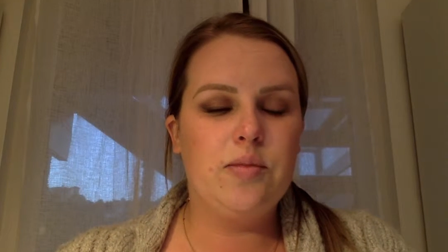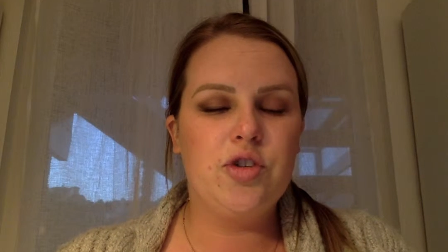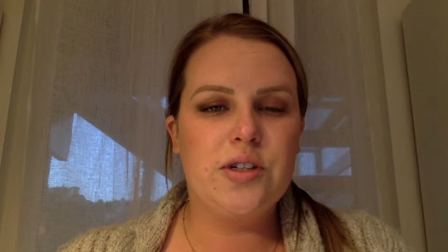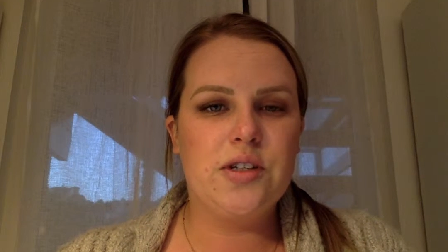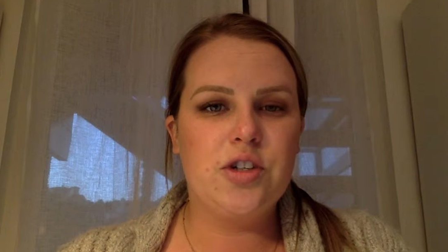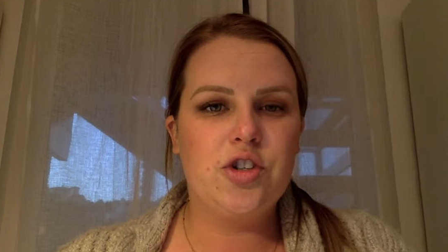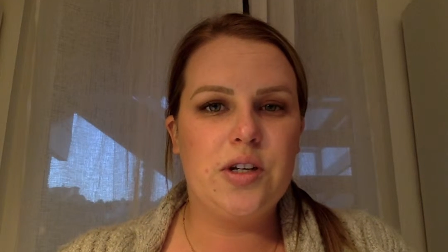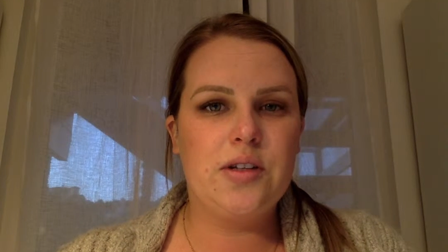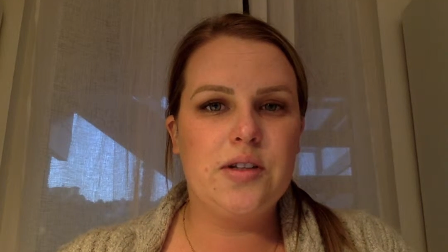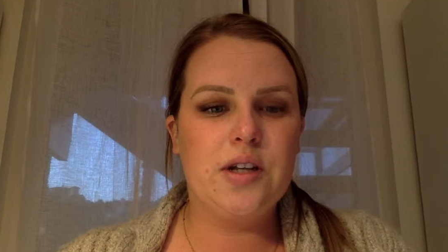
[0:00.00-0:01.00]

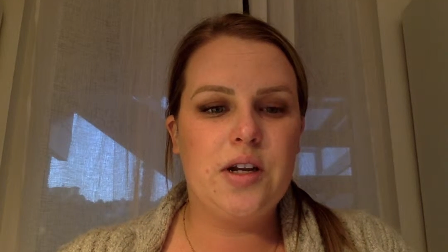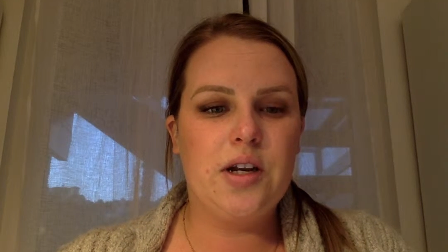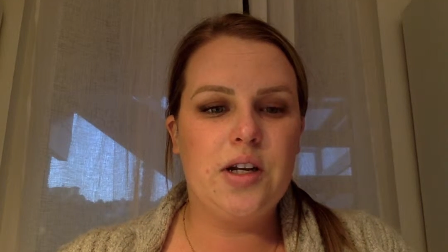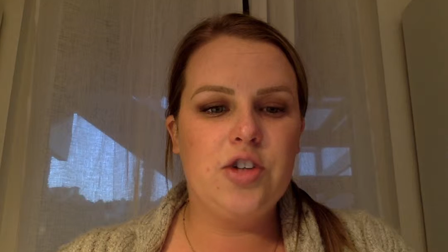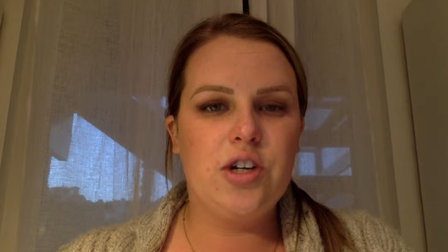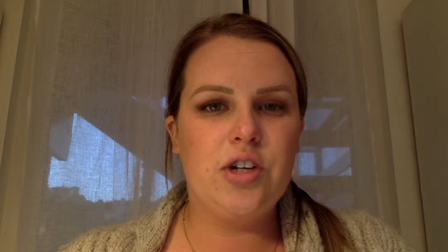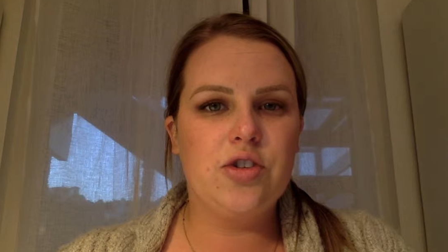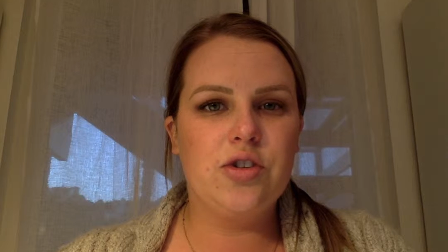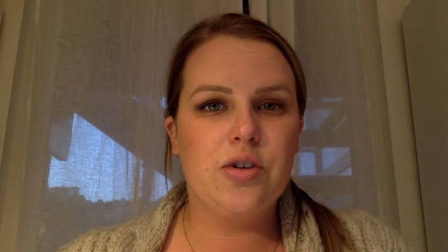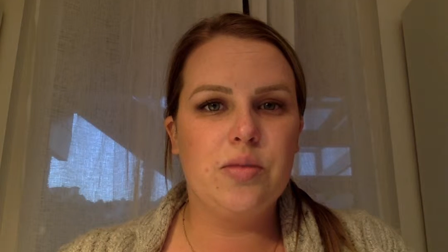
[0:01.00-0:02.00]
transitions and any
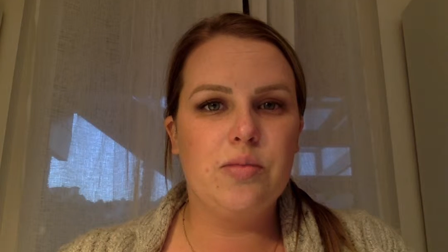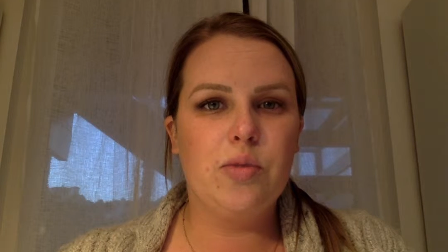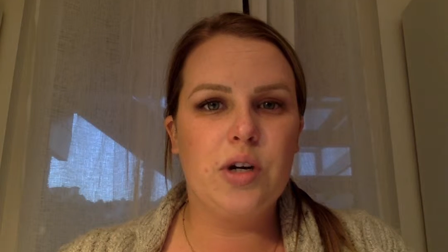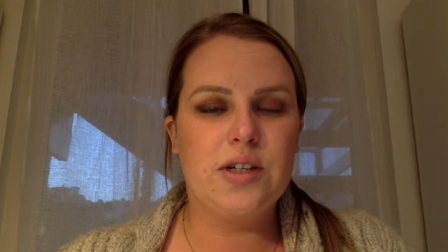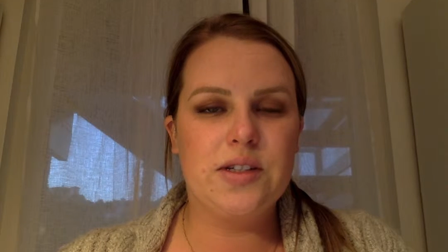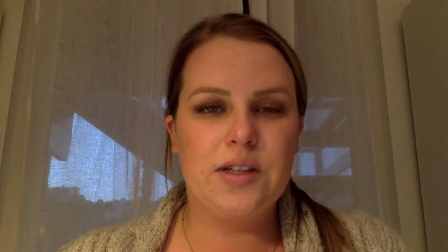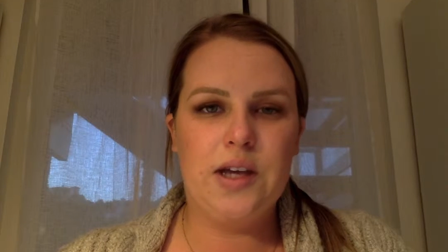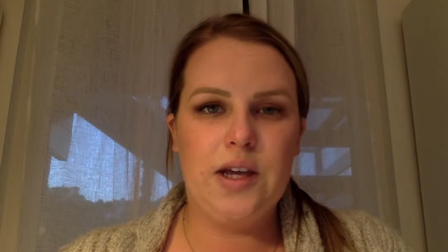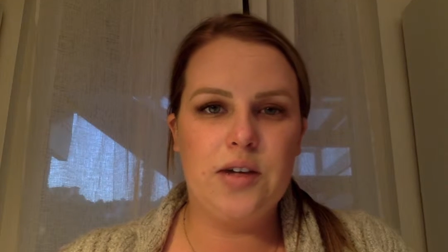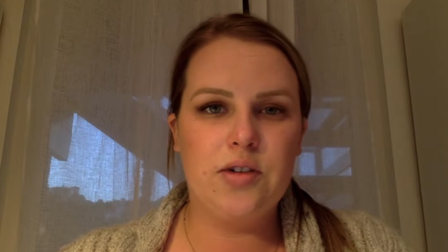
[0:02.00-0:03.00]
changes are more easily
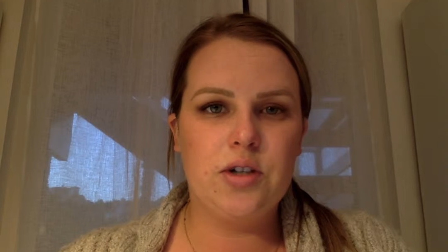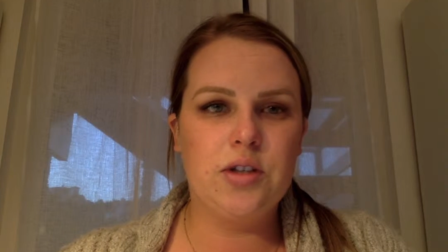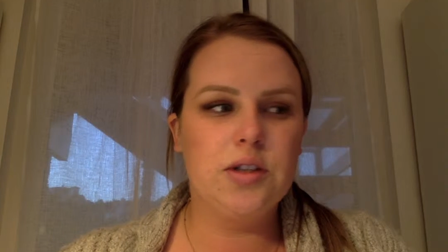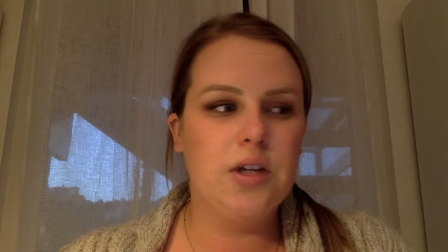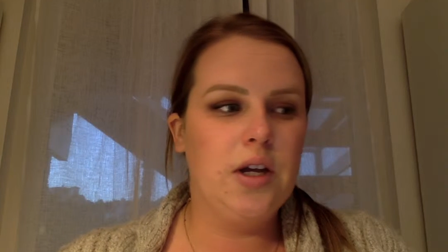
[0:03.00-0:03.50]
handled